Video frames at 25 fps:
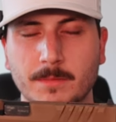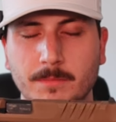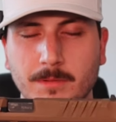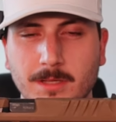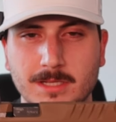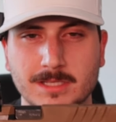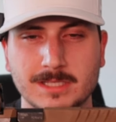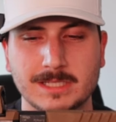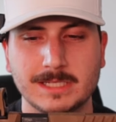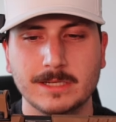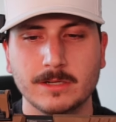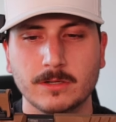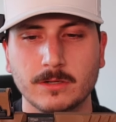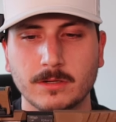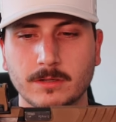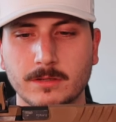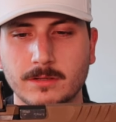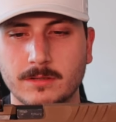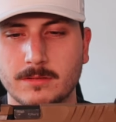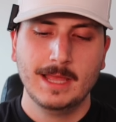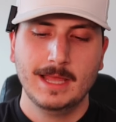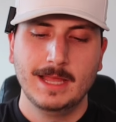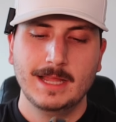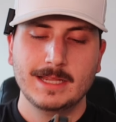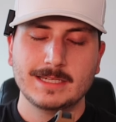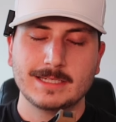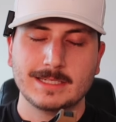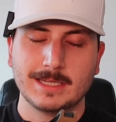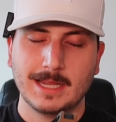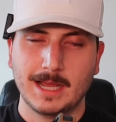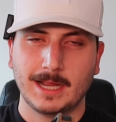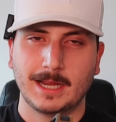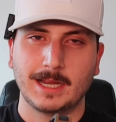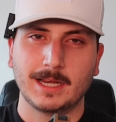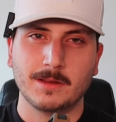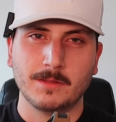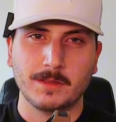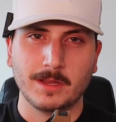concealed. It's
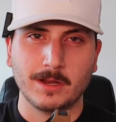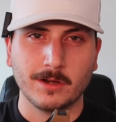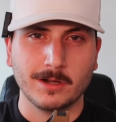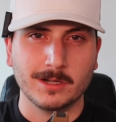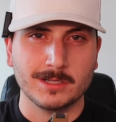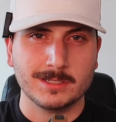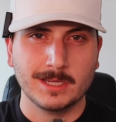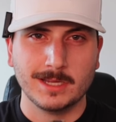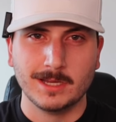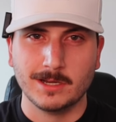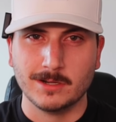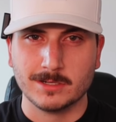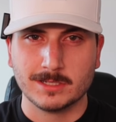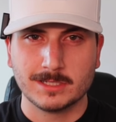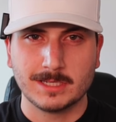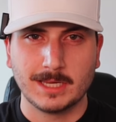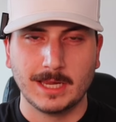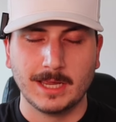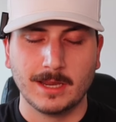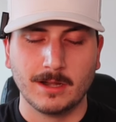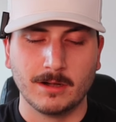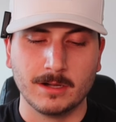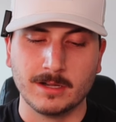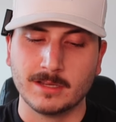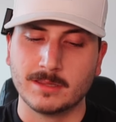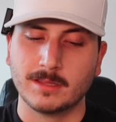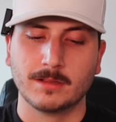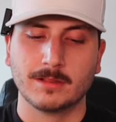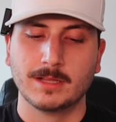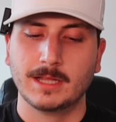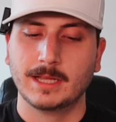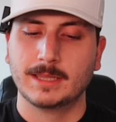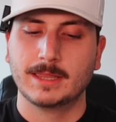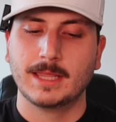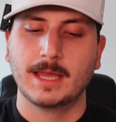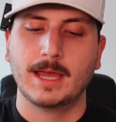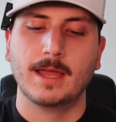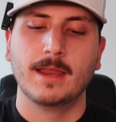not going to irritate your skin or anything
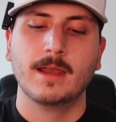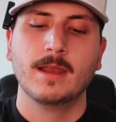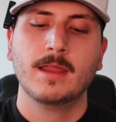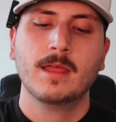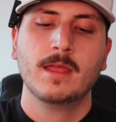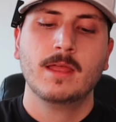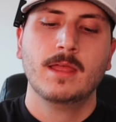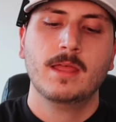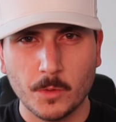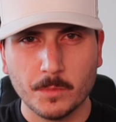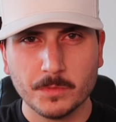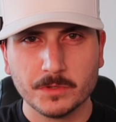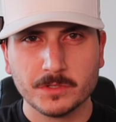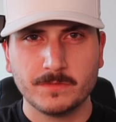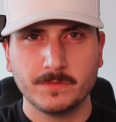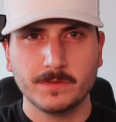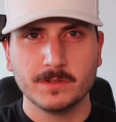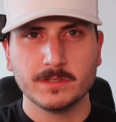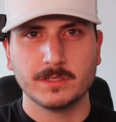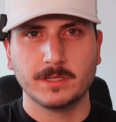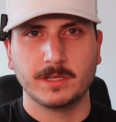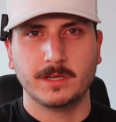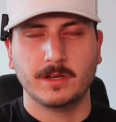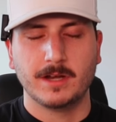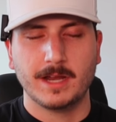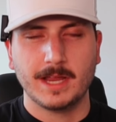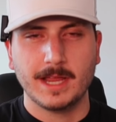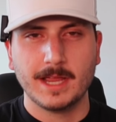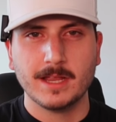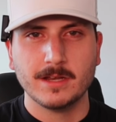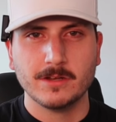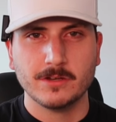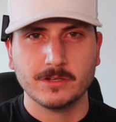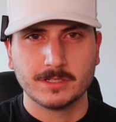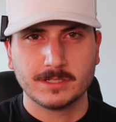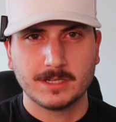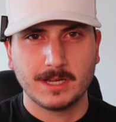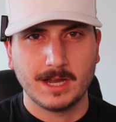like that. Almost feels like your
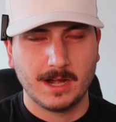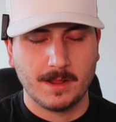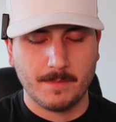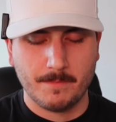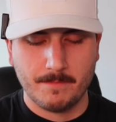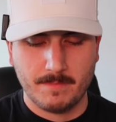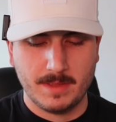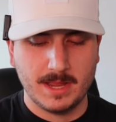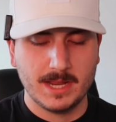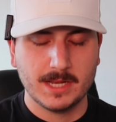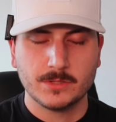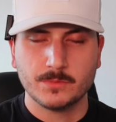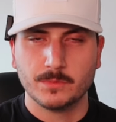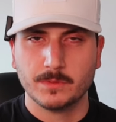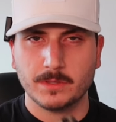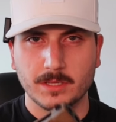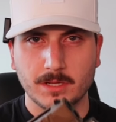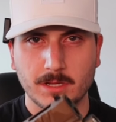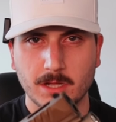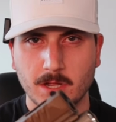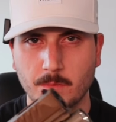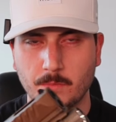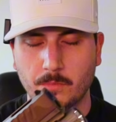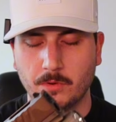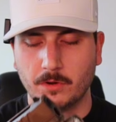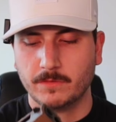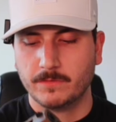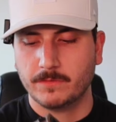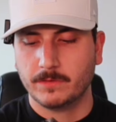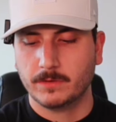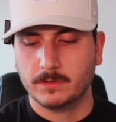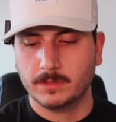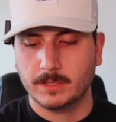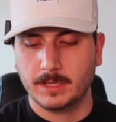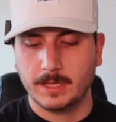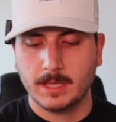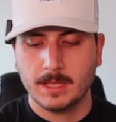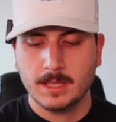hand just kind of mates with the gun
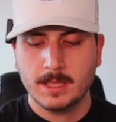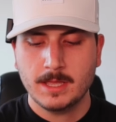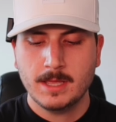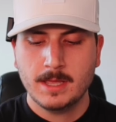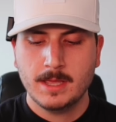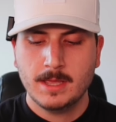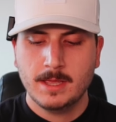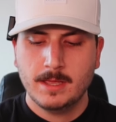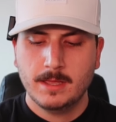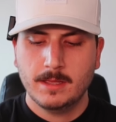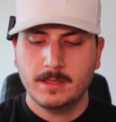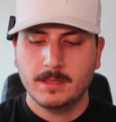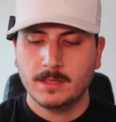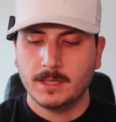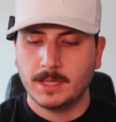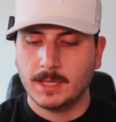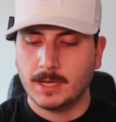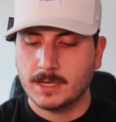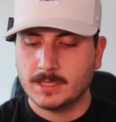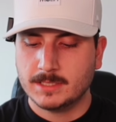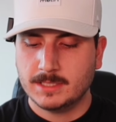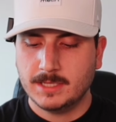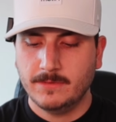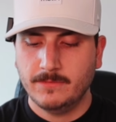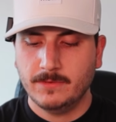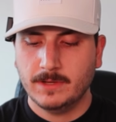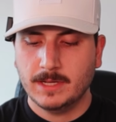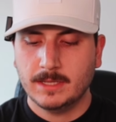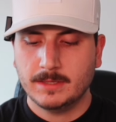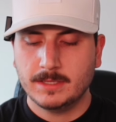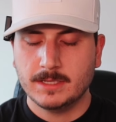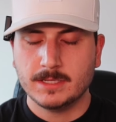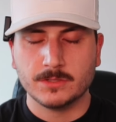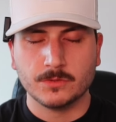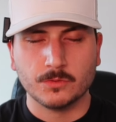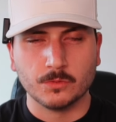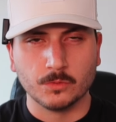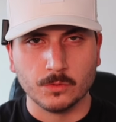perfectly. And it's even got
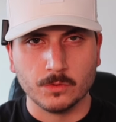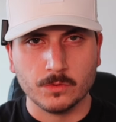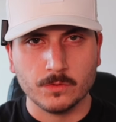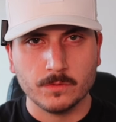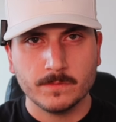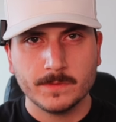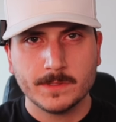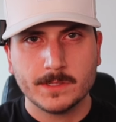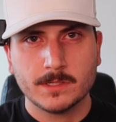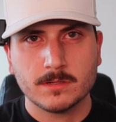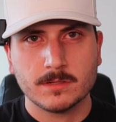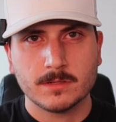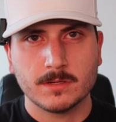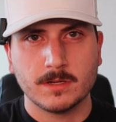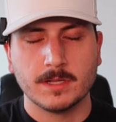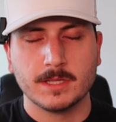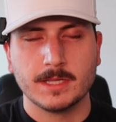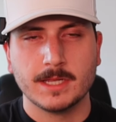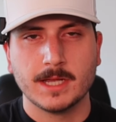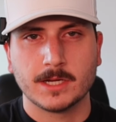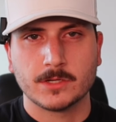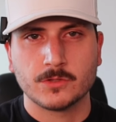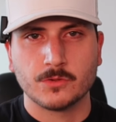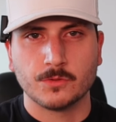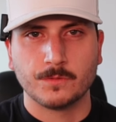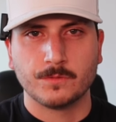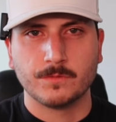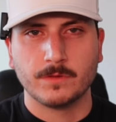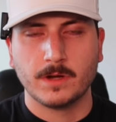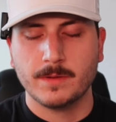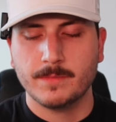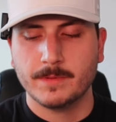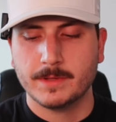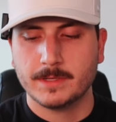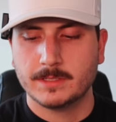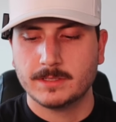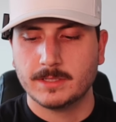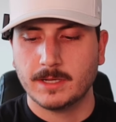these grooves on the actual
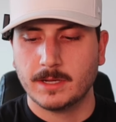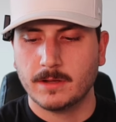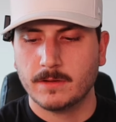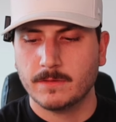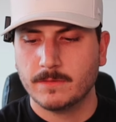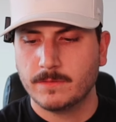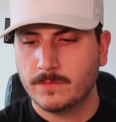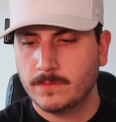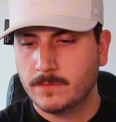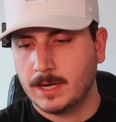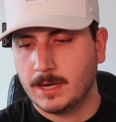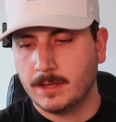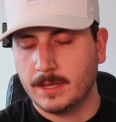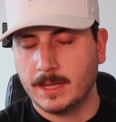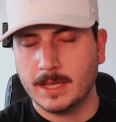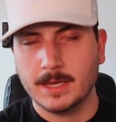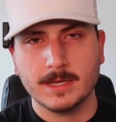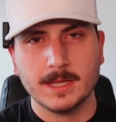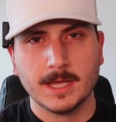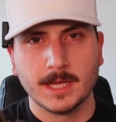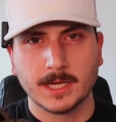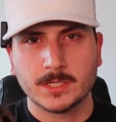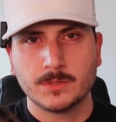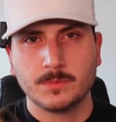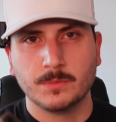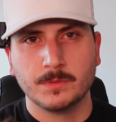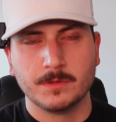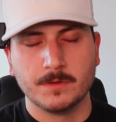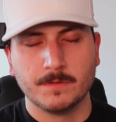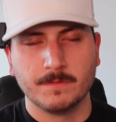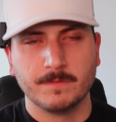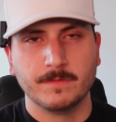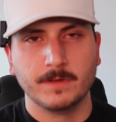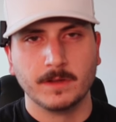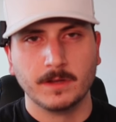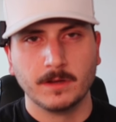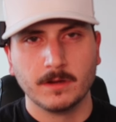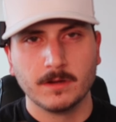frame itself, kind of indexed with your
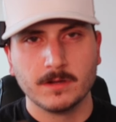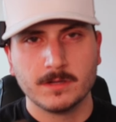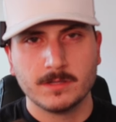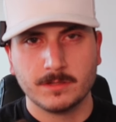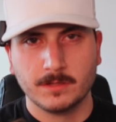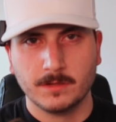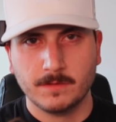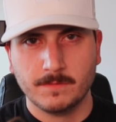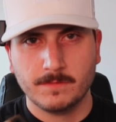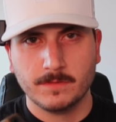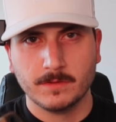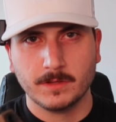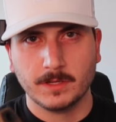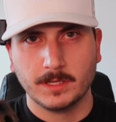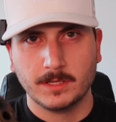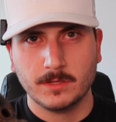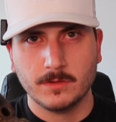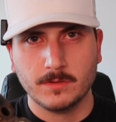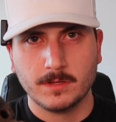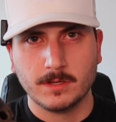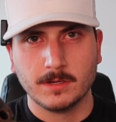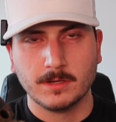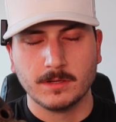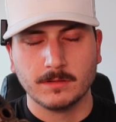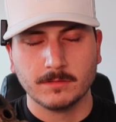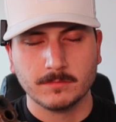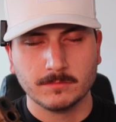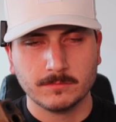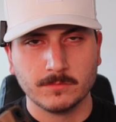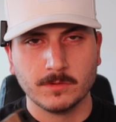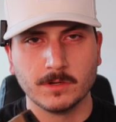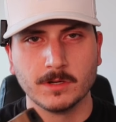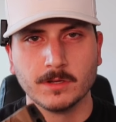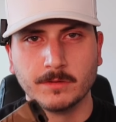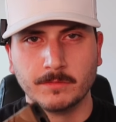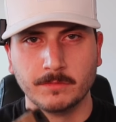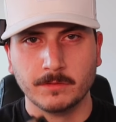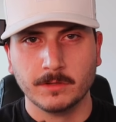fingers, so you feel like you can
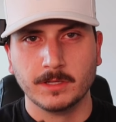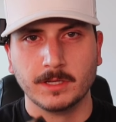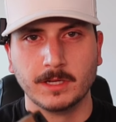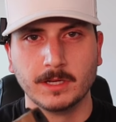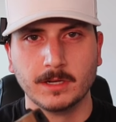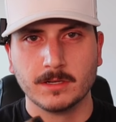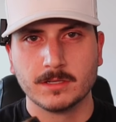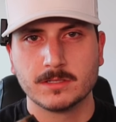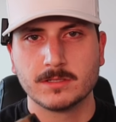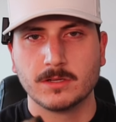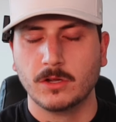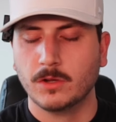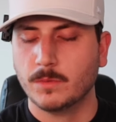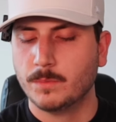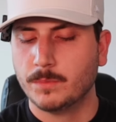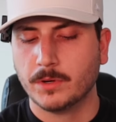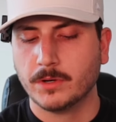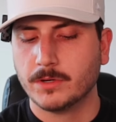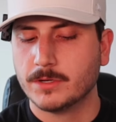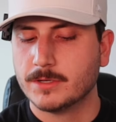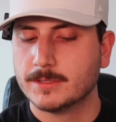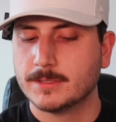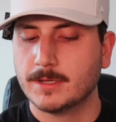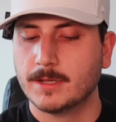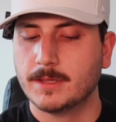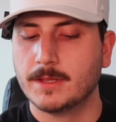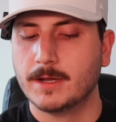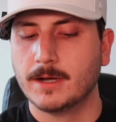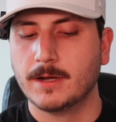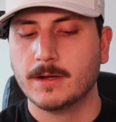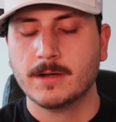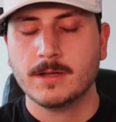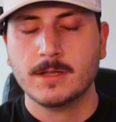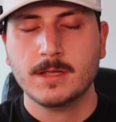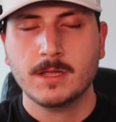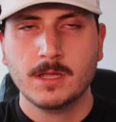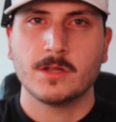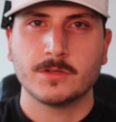really, really get a solid purchase on
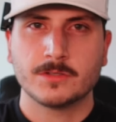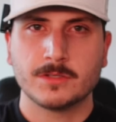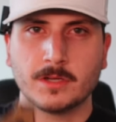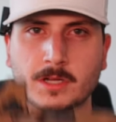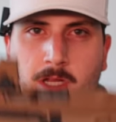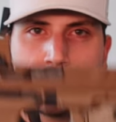there. Also